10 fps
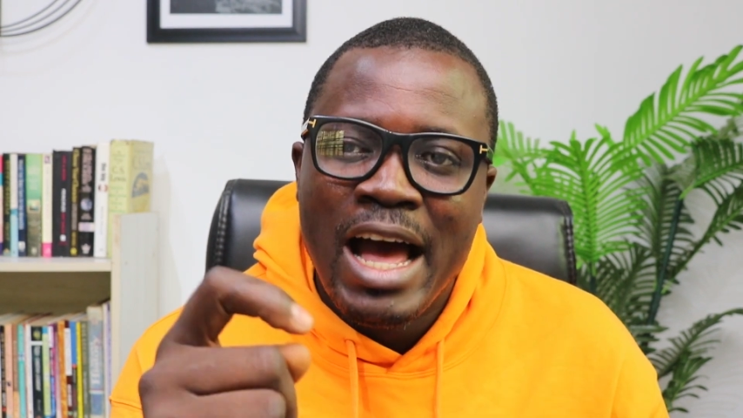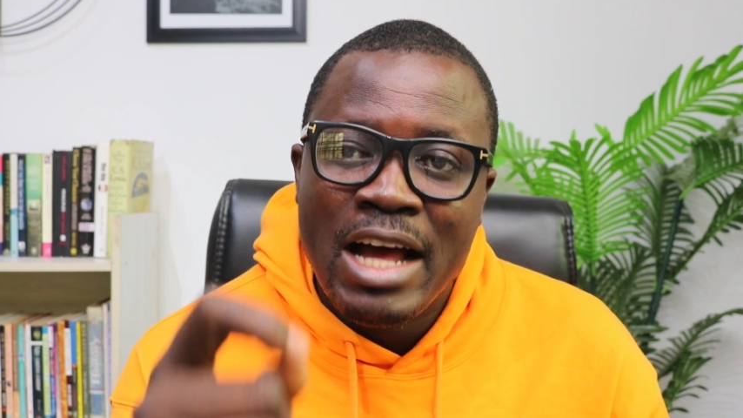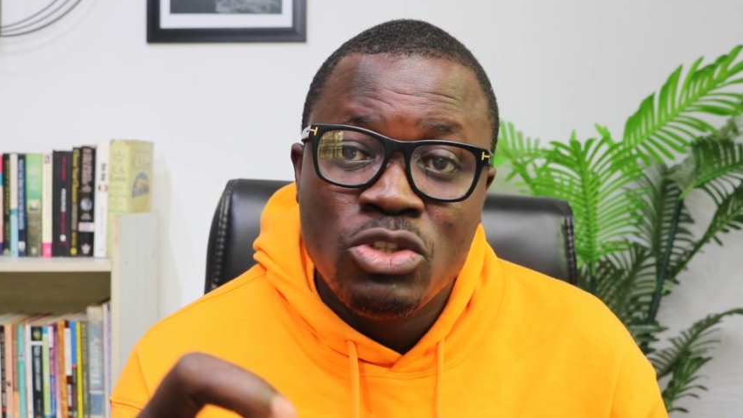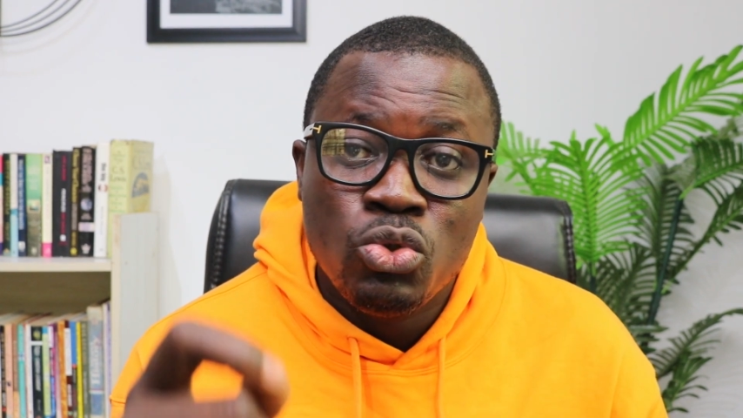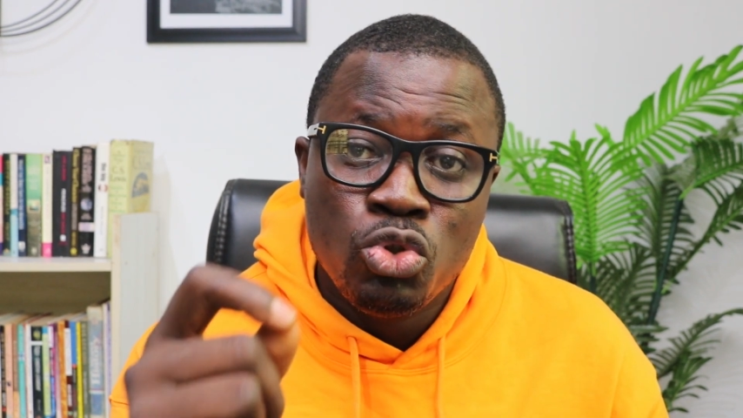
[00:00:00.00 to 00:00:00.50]

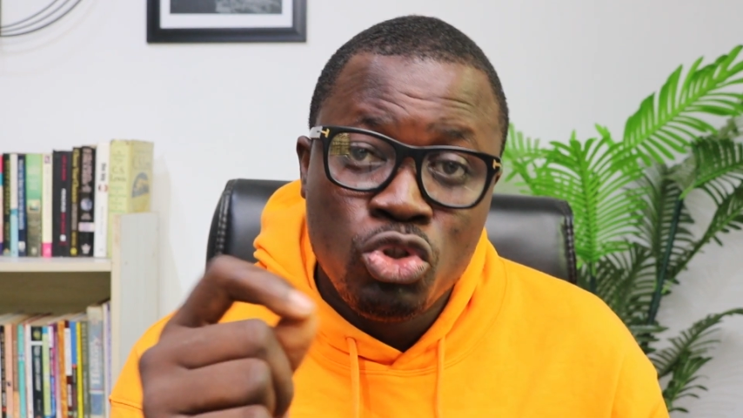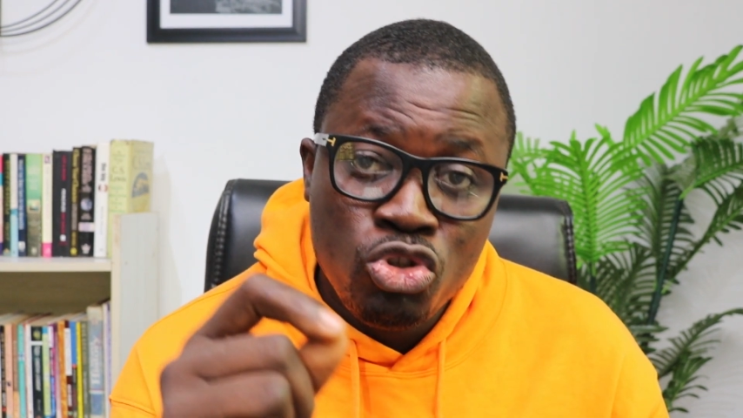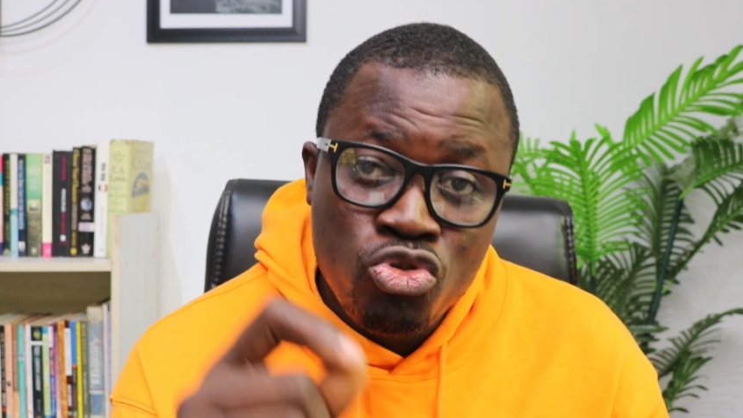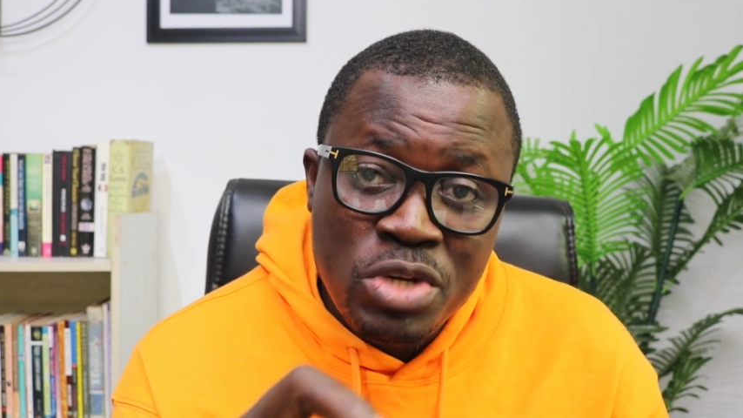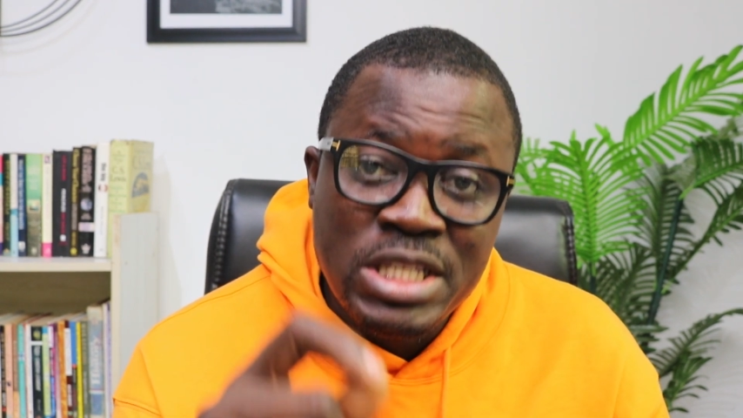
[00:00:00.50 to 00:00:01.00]
and to
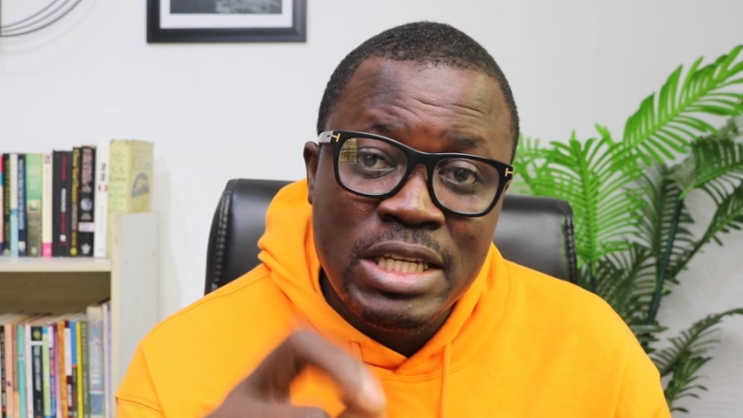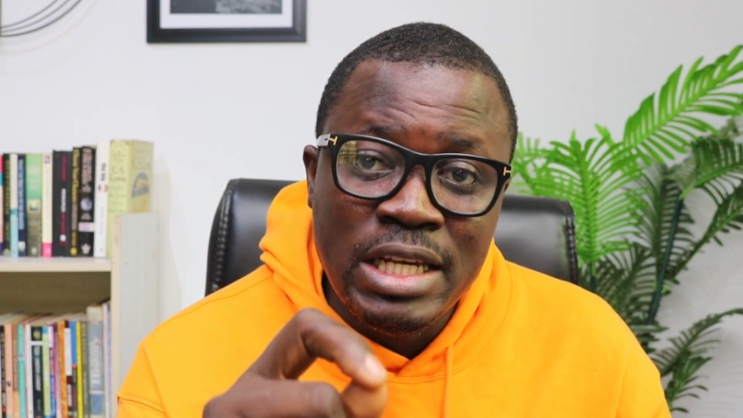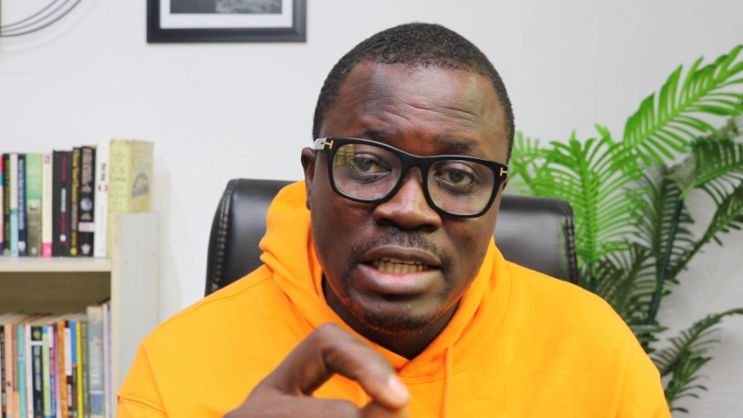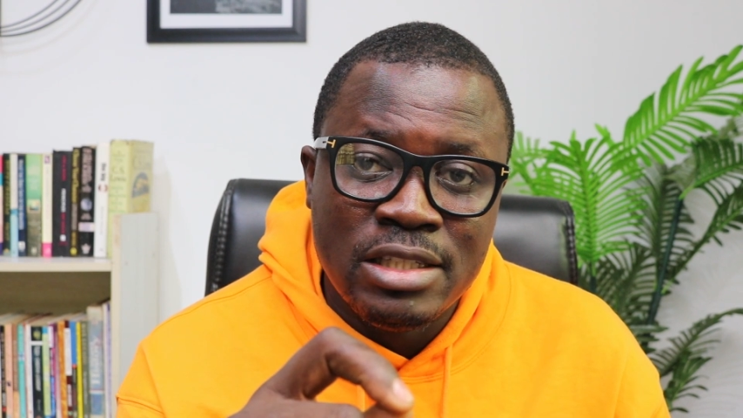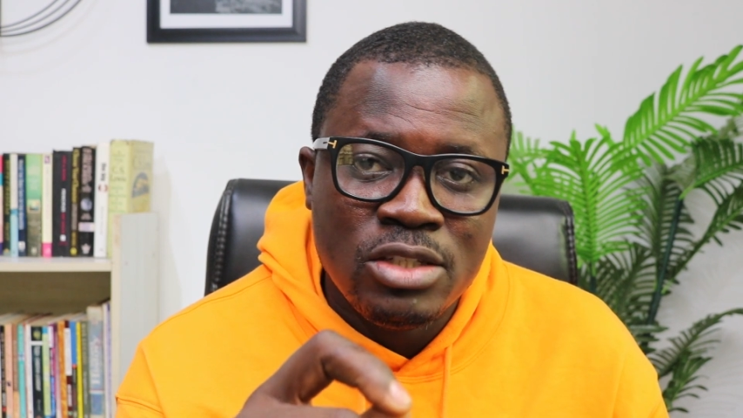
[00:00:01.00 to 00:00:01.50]
treat
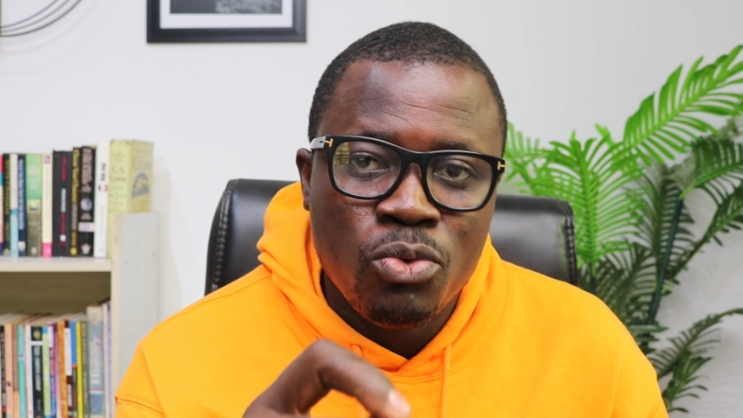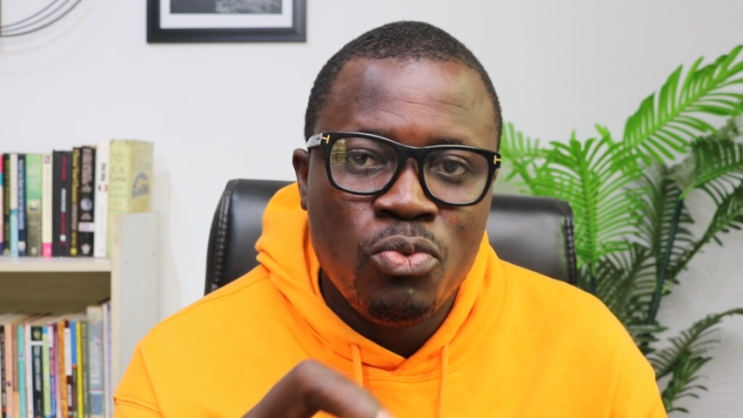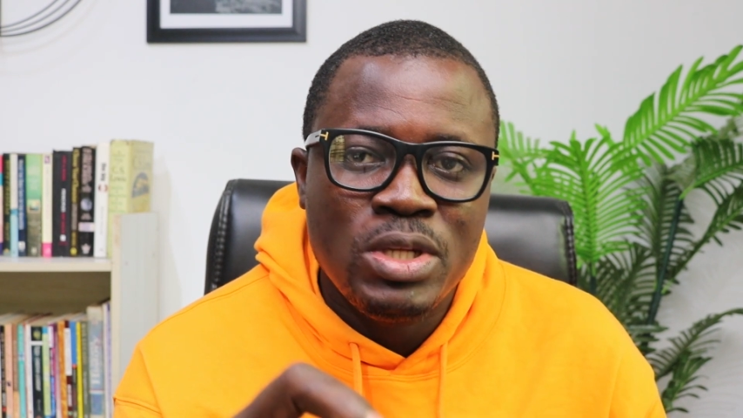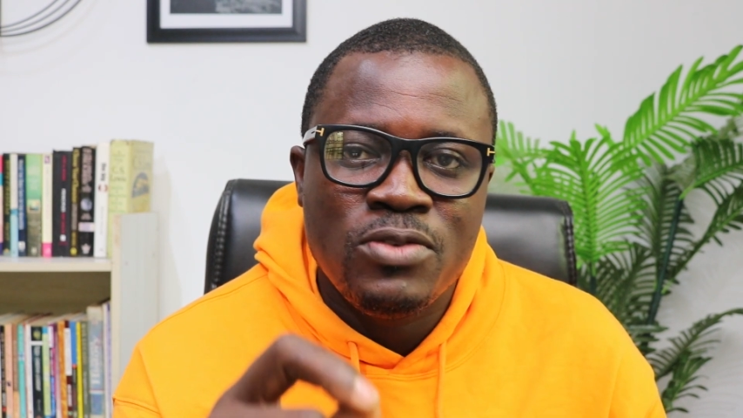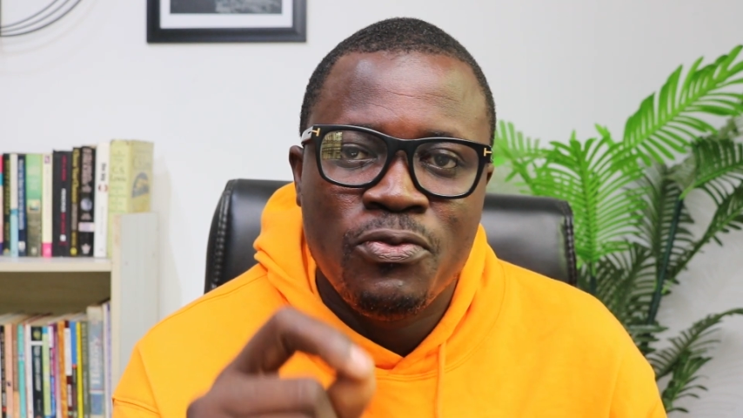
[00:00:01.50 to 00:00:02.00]
it
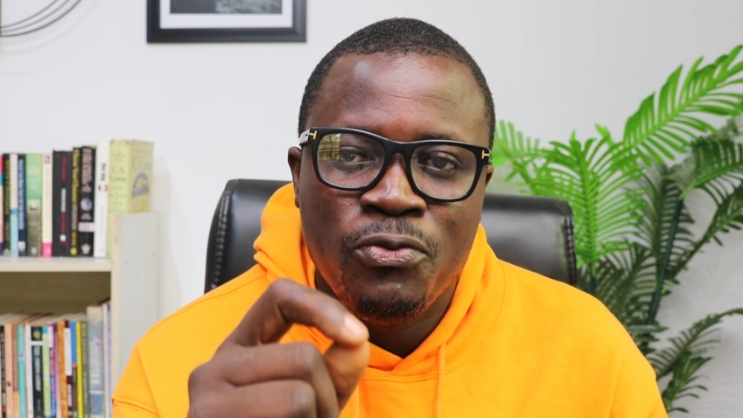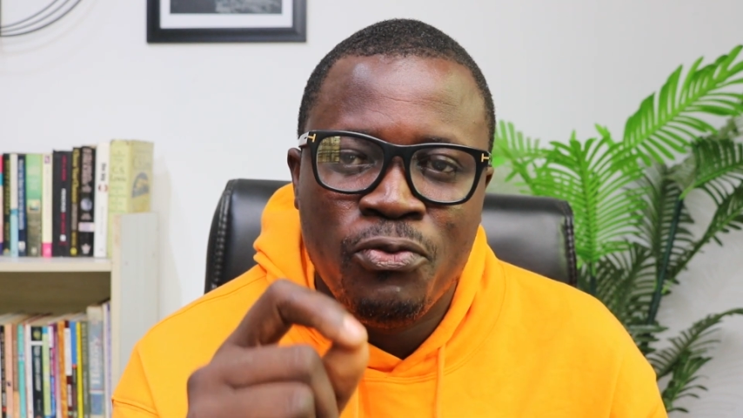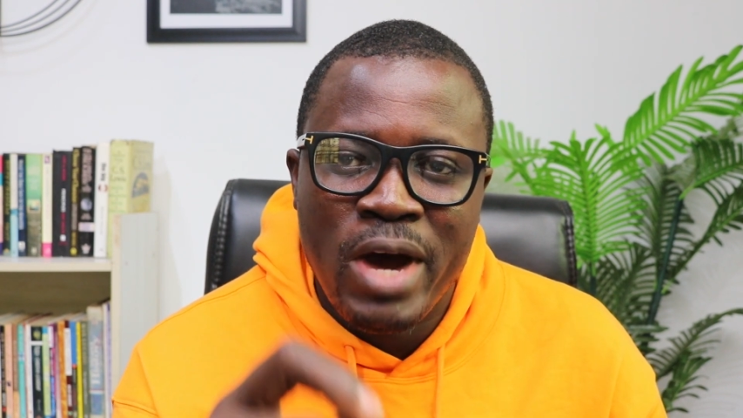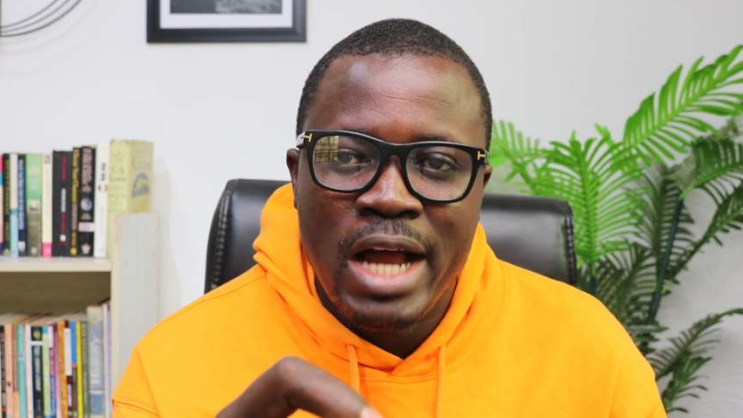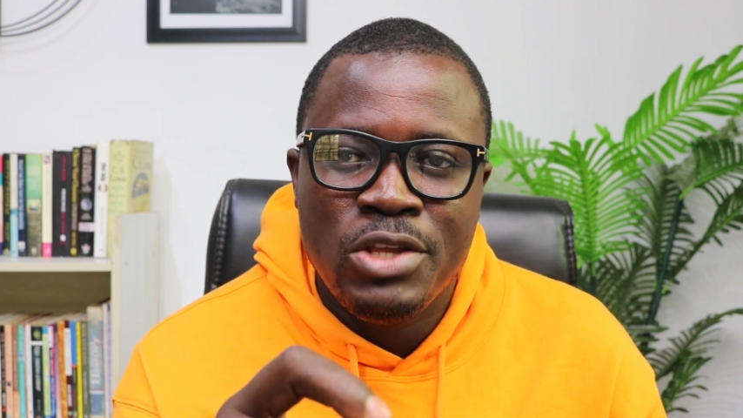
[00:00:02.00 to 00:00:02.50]
with
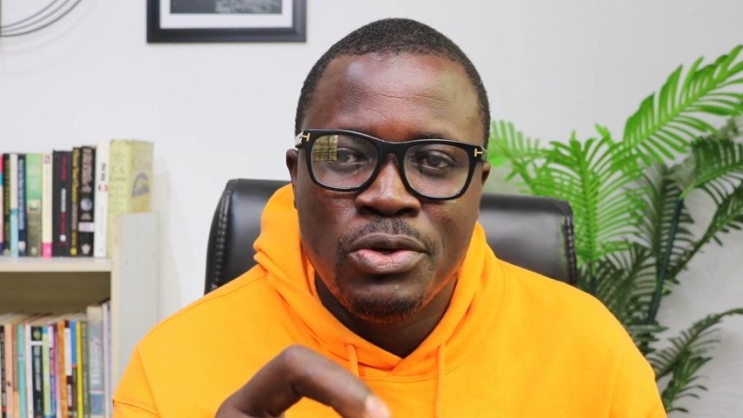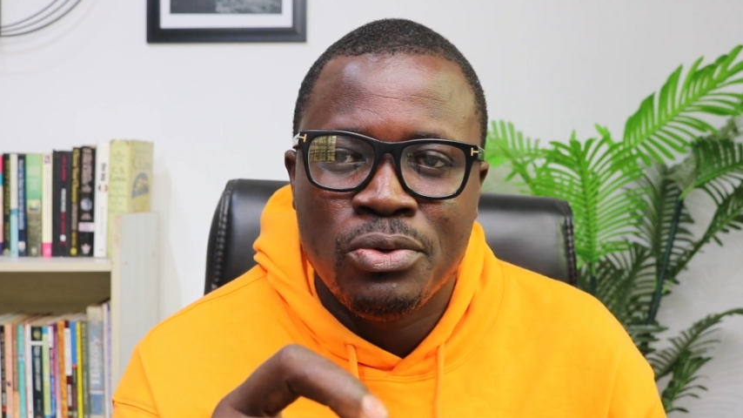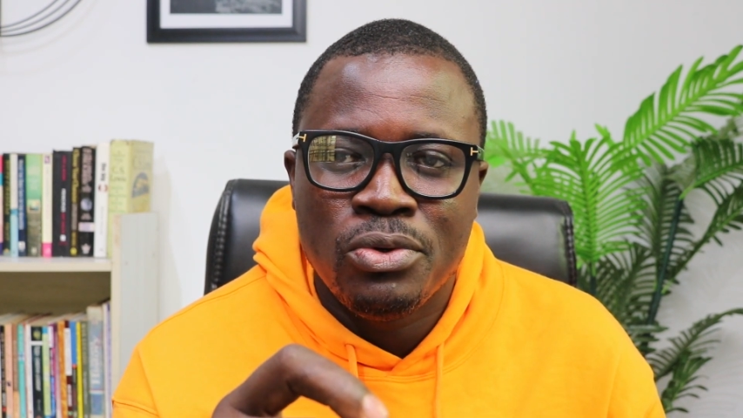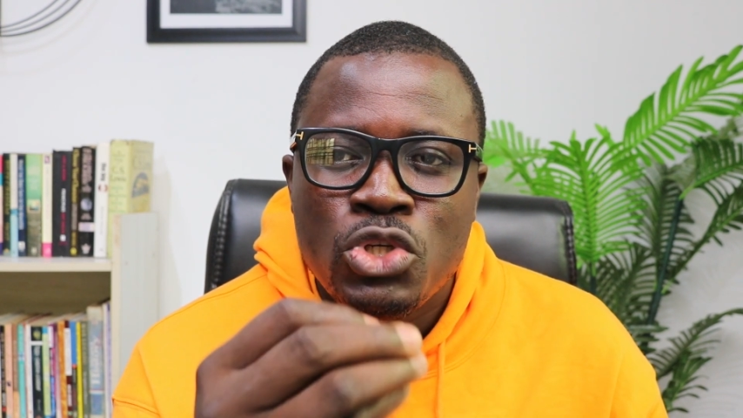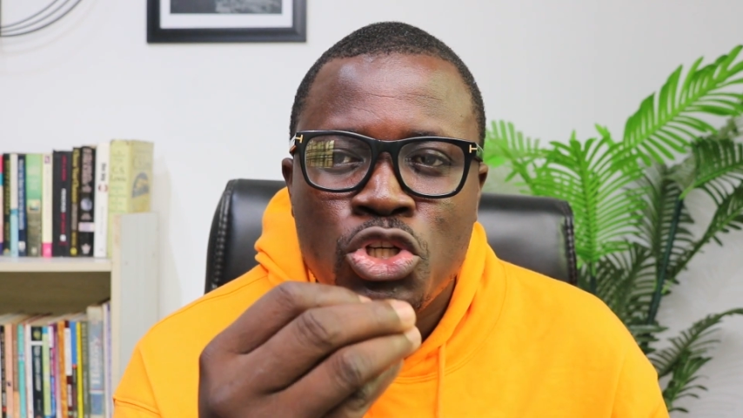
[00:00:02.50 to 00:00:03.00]
value